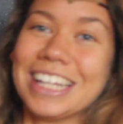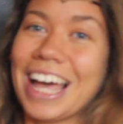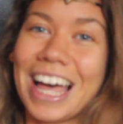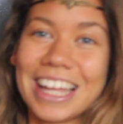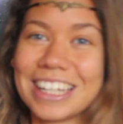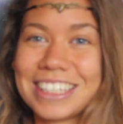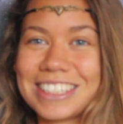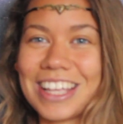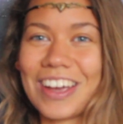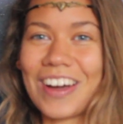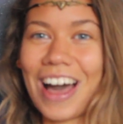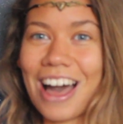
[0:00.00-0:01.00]
yeah,
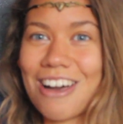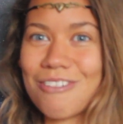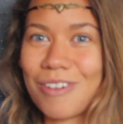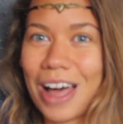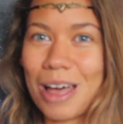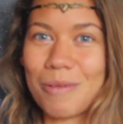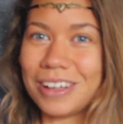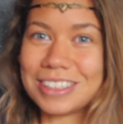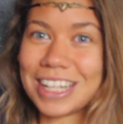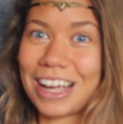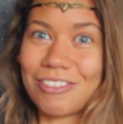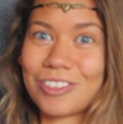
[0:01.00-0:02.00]
so high vibe. I
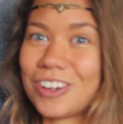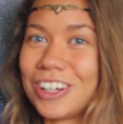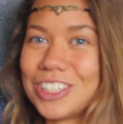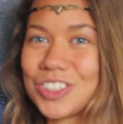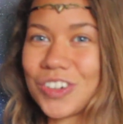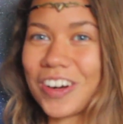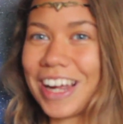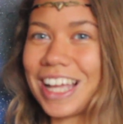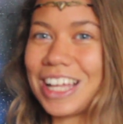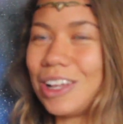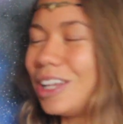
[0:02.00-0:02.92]
was like, I've got to draw it.